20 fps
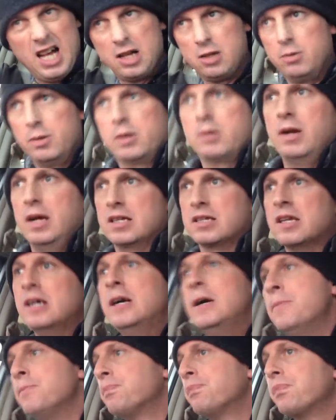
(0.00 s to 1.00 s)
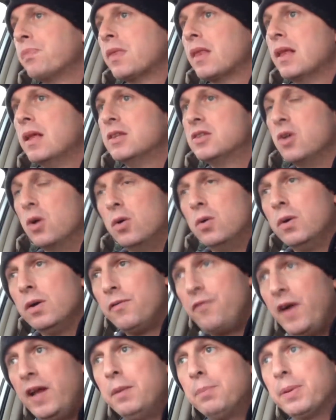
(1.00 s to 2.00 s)
Lacrosse. So
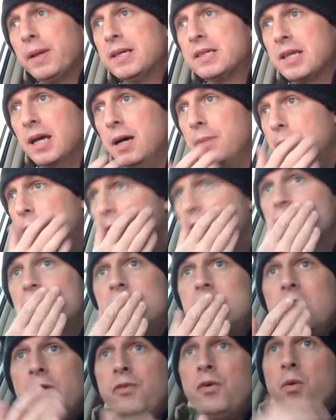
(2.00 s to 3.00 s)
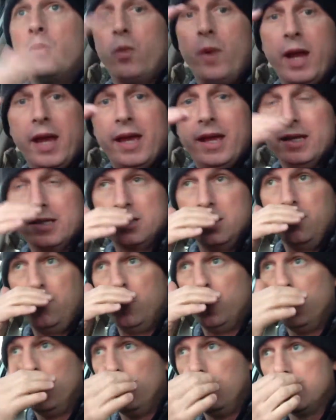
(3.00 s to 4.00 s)
find a place. There's different ranks. If
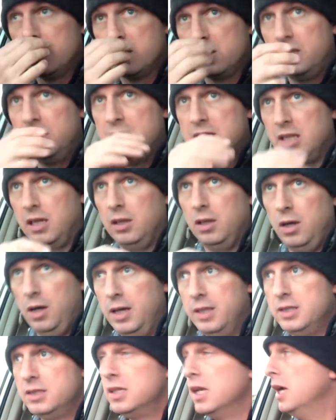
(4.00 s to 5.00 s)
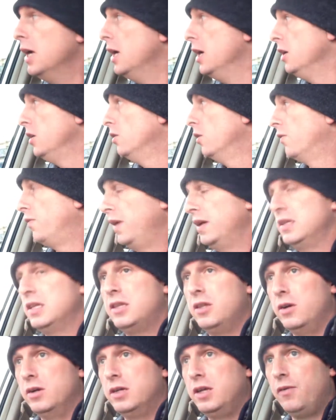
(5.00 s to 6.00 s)
you go to these salons, you'll find that
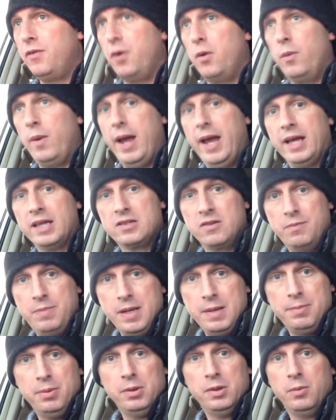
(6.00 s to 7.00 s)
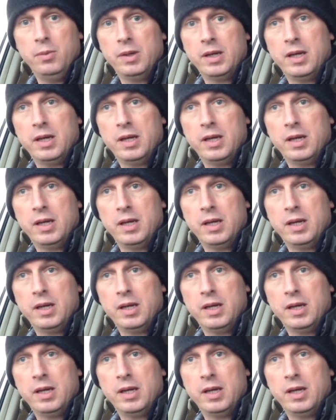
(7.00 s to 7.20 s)
there are different ranks of people that will